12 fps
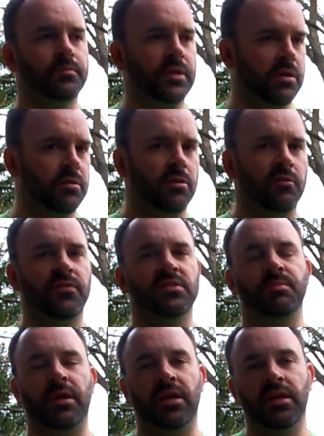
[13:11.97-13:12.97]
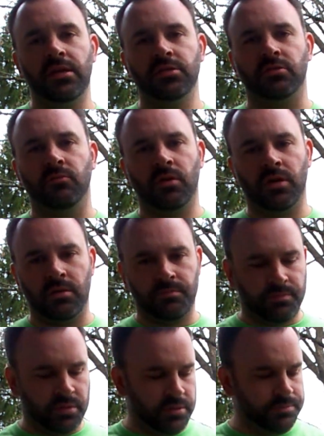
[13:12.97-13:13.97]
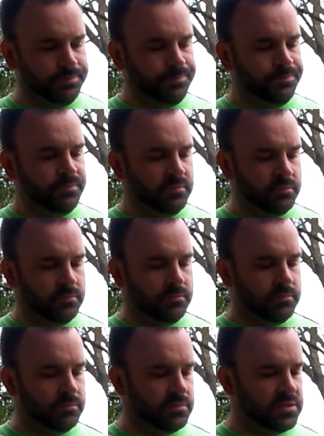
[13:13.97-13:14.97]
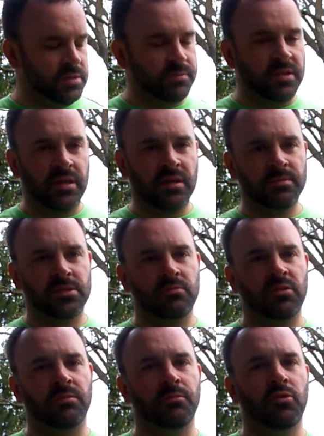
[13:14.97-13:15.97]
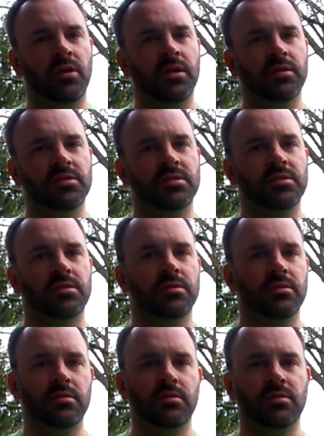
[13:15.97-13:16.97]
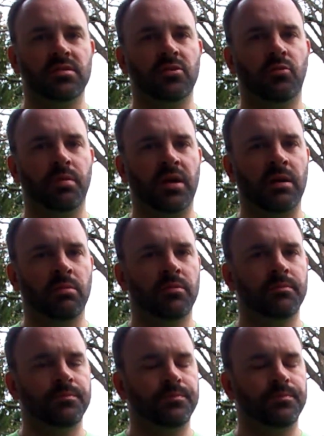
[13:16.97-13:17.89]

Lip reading: I don't know if it's my age or what, but sometimes when the mood hits, it's no problem.